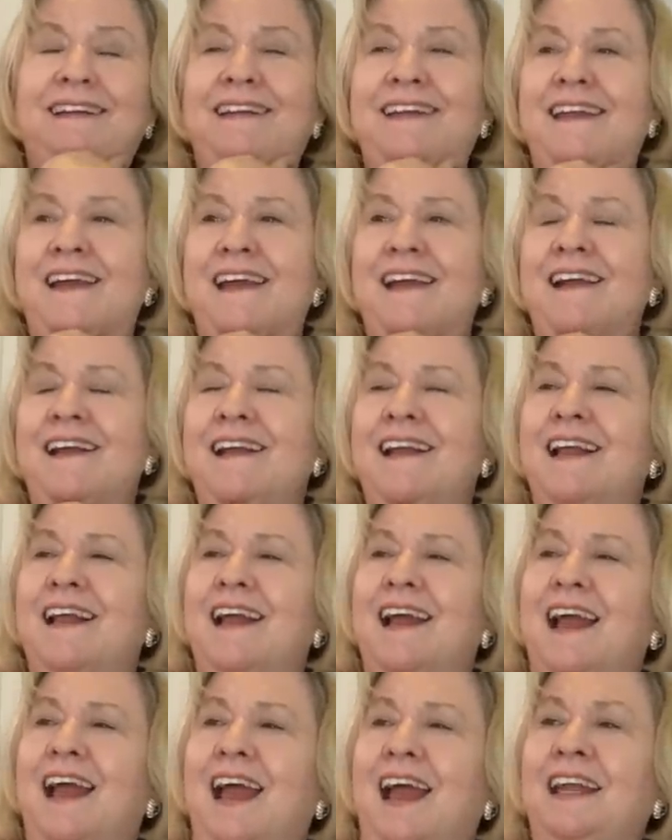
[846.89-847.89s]
and uh,
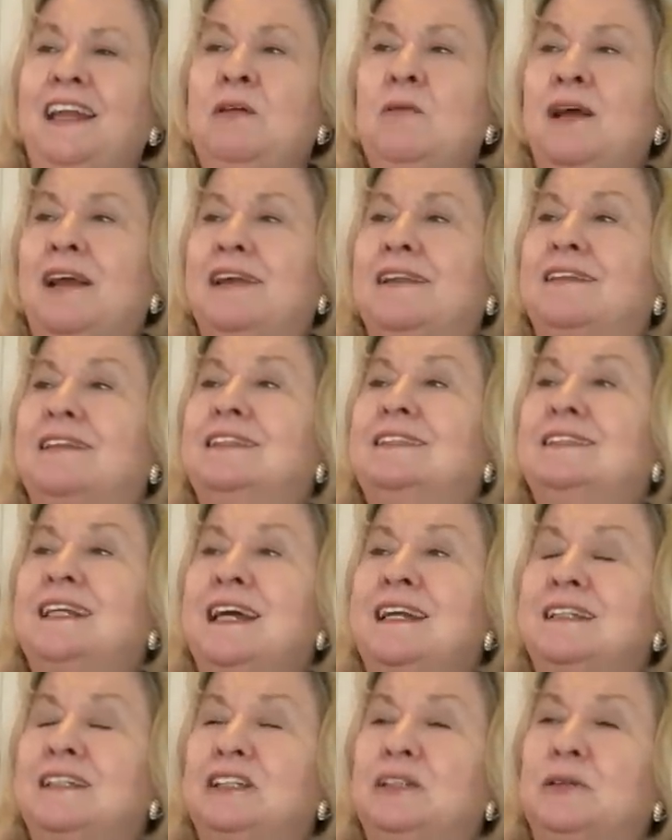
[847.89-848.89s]
anyway, they
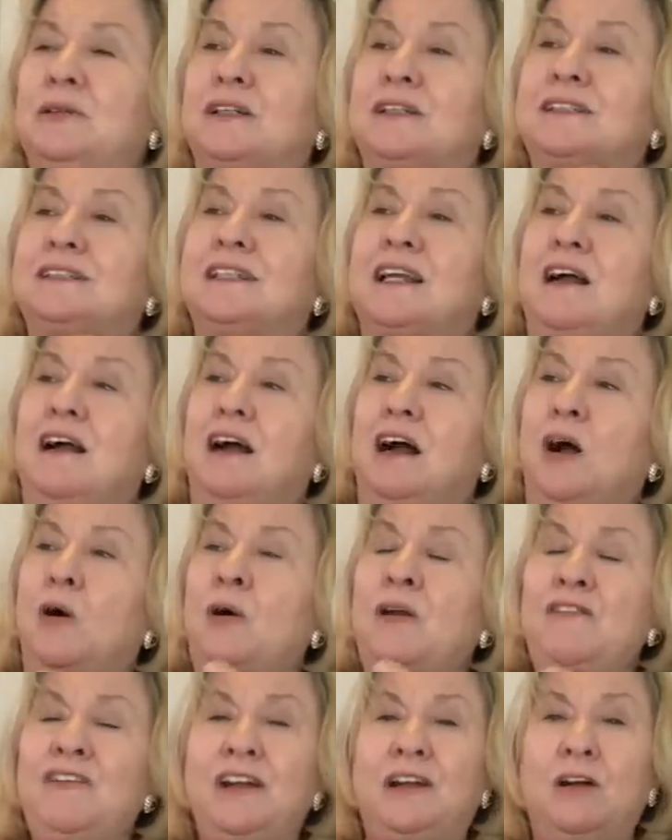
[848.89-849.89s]
said to us, oh,
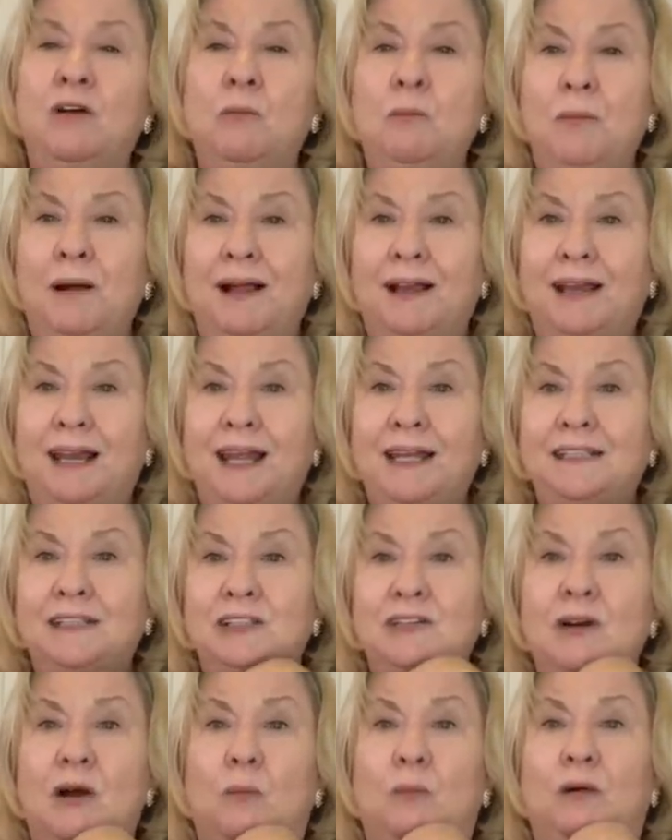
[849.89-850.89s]
if you come back
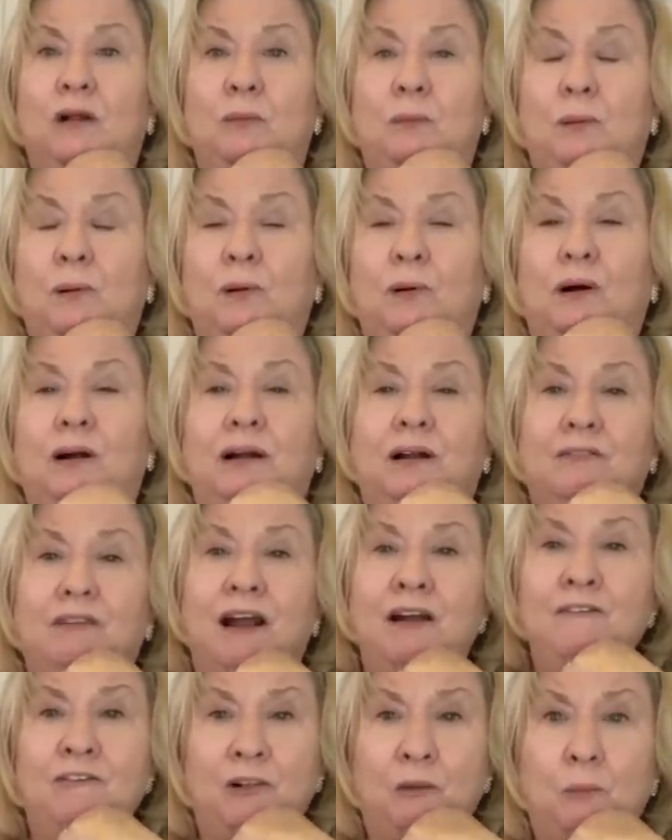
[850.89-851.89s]
later on, we'll put a
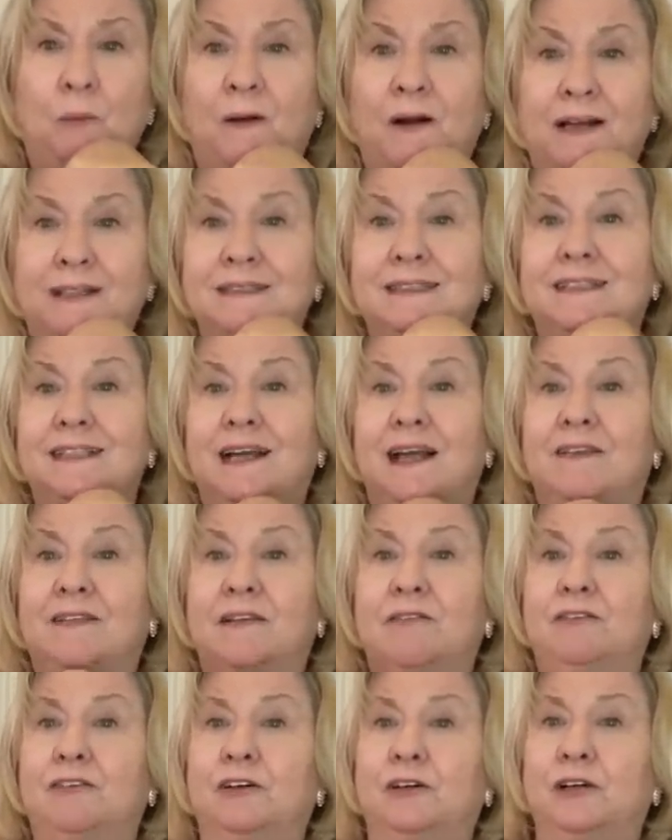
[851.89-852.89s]
raffle prize
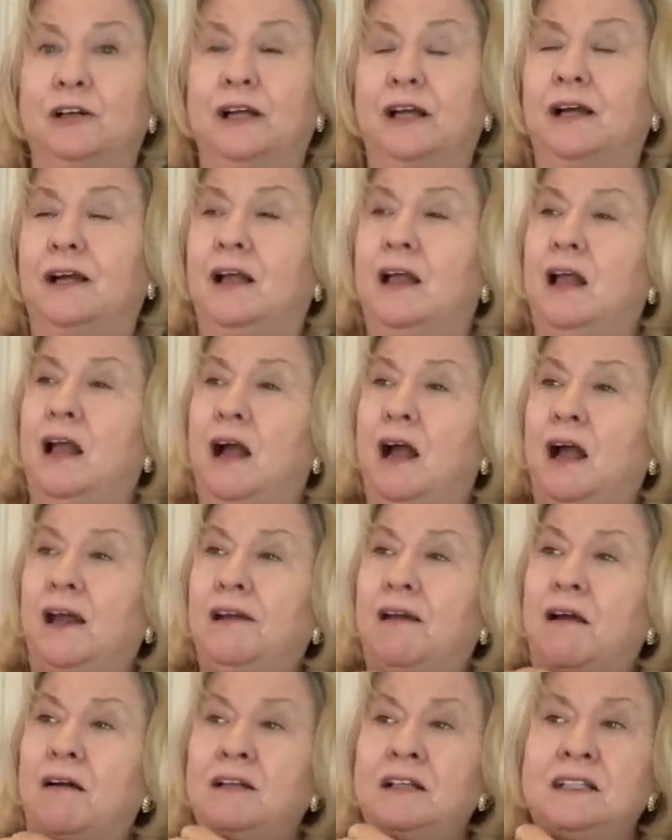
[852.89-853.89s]
together for you.
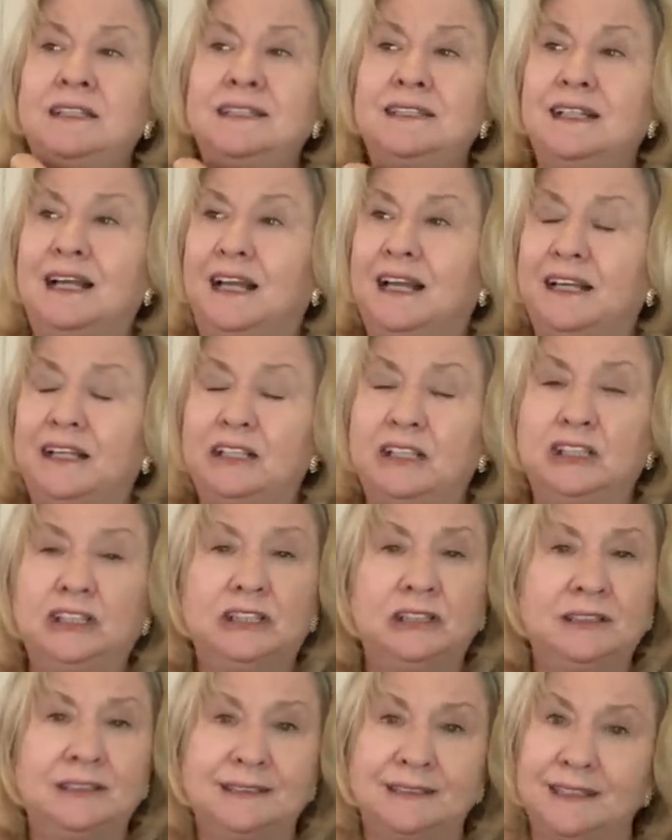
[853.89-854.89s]
And honestly, you
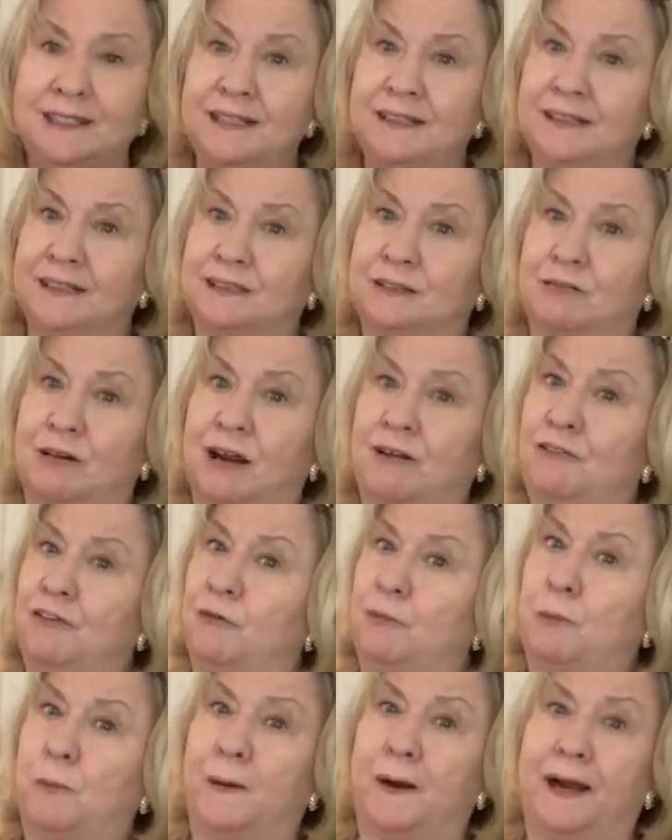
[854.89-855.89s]
should have seen this
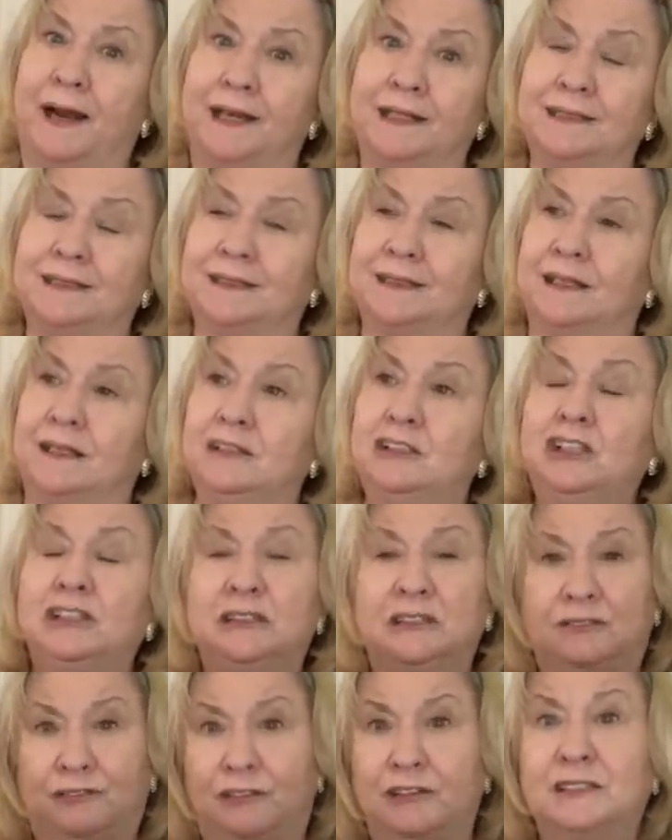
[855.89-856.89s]
raffle prize,
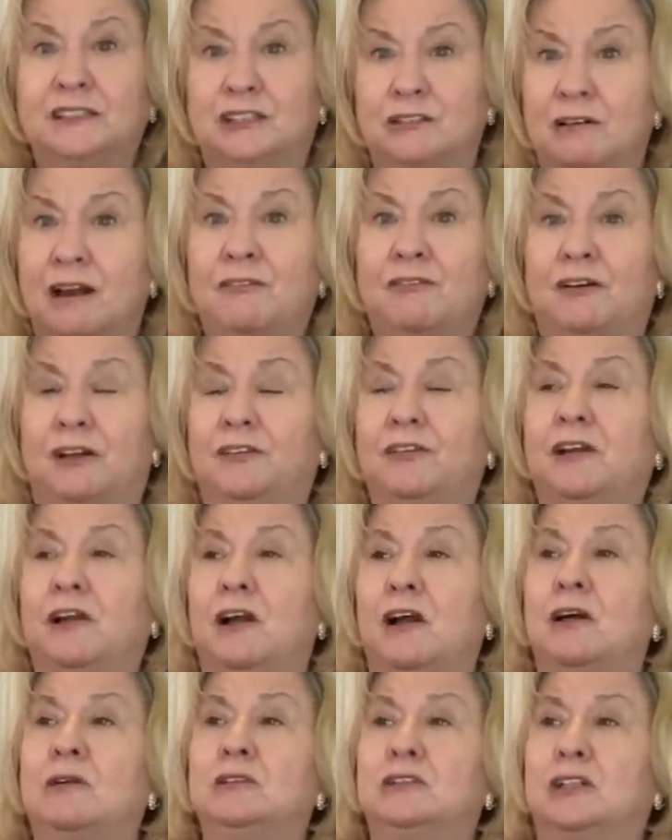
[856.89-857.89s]
just for us to raffle on the
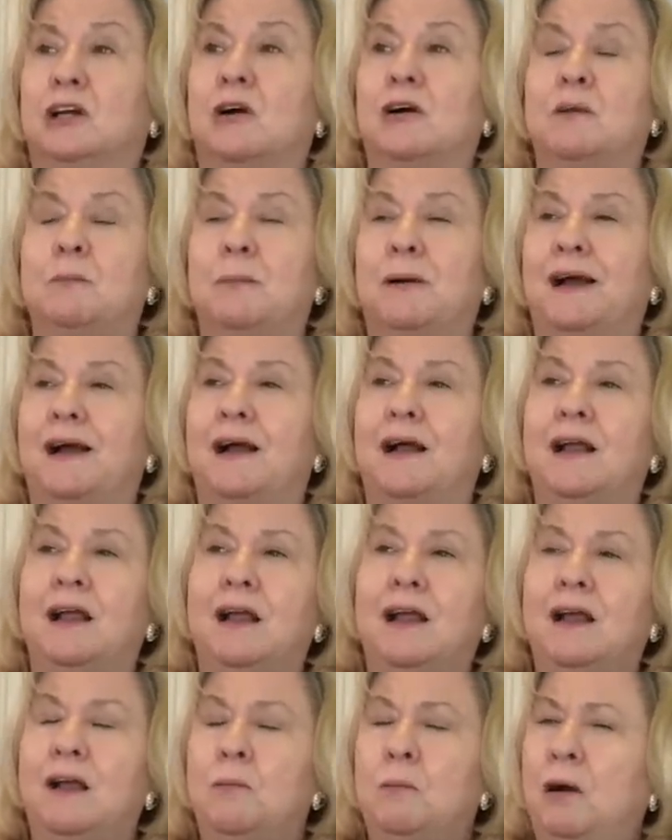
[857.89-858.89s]
coach going back.
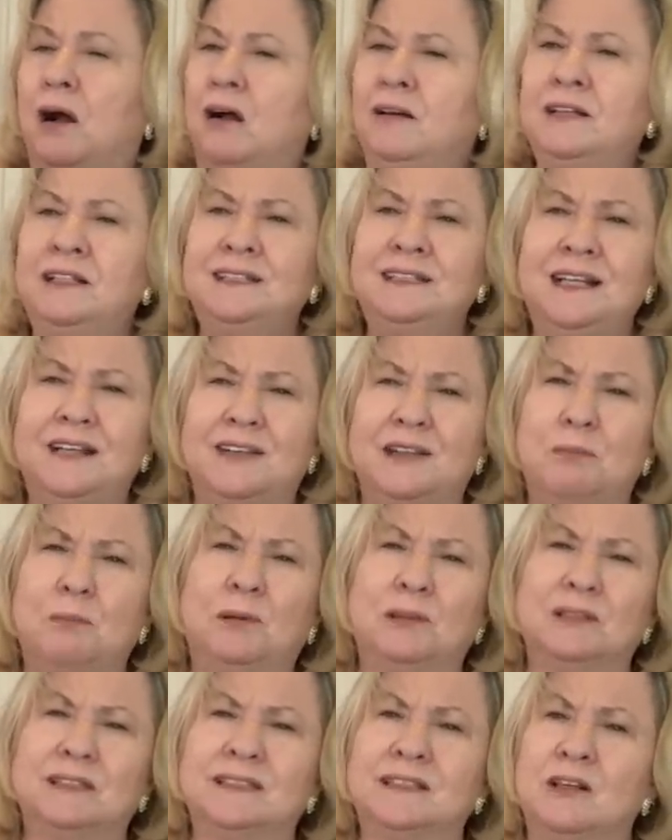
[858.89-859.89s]
But honestly, they
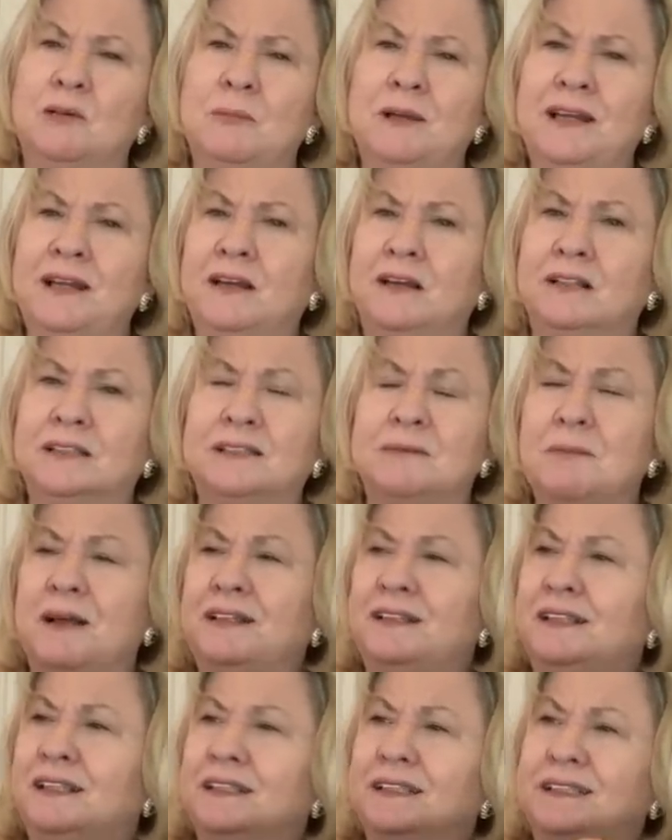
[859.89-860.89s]
put so many
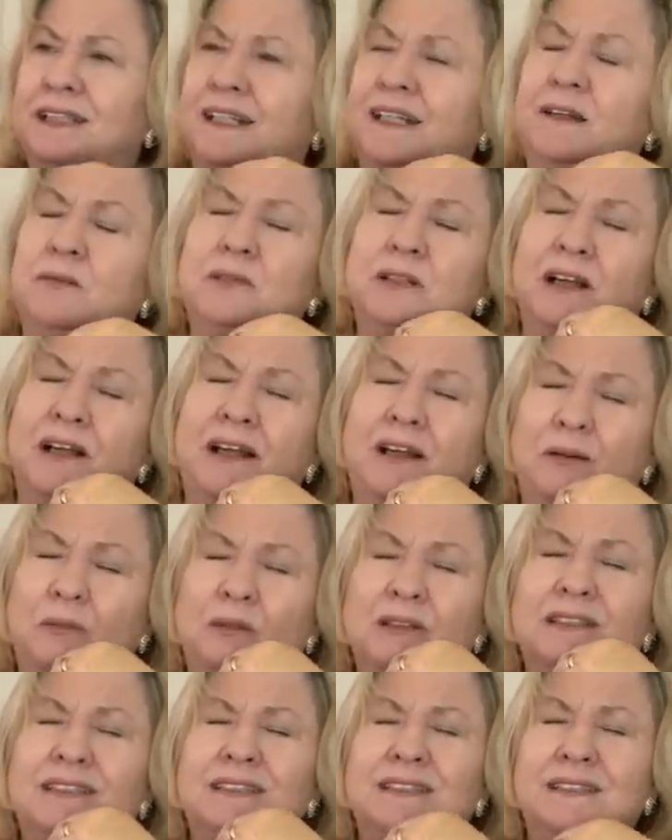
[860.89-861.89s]
cosmetics in. It it
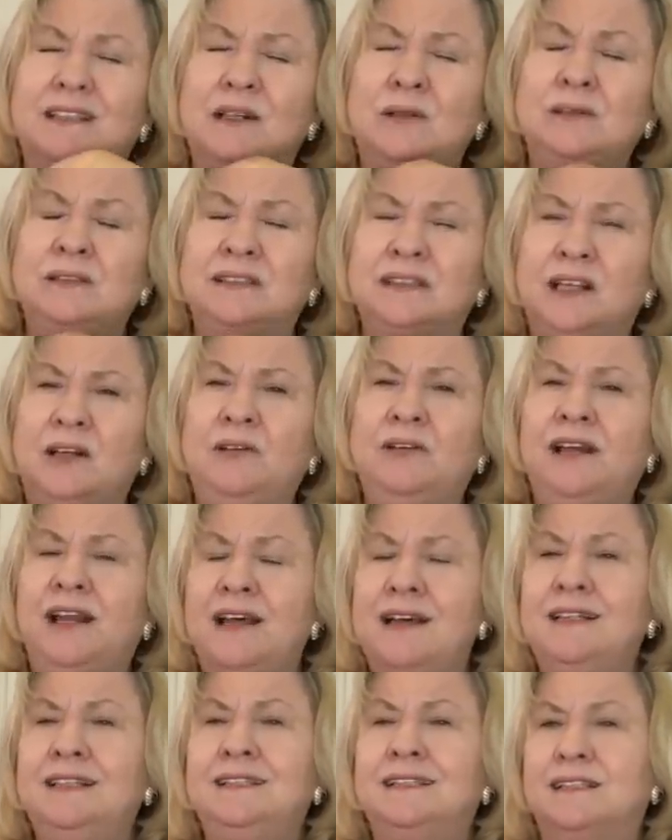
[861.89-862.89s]
was so, so
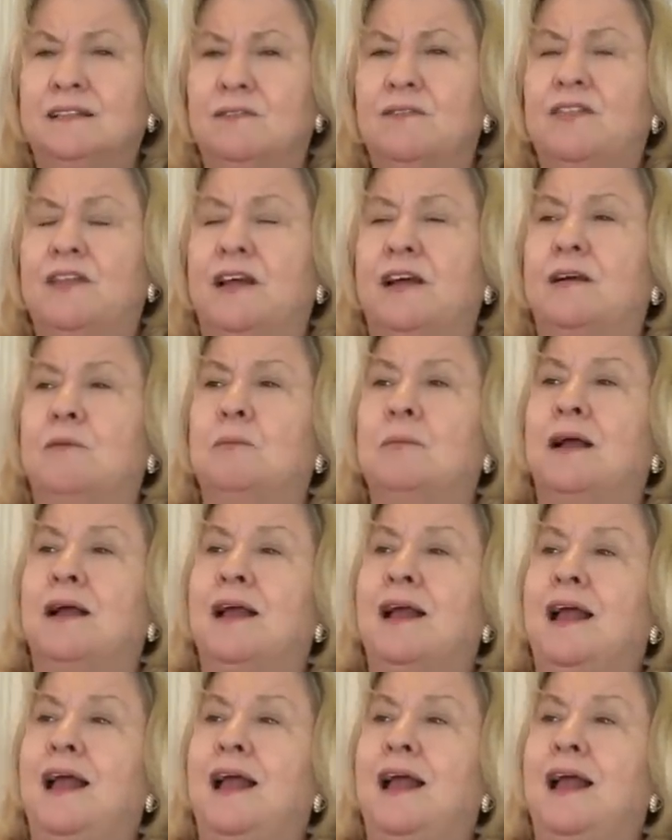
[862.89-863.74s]
nice of them.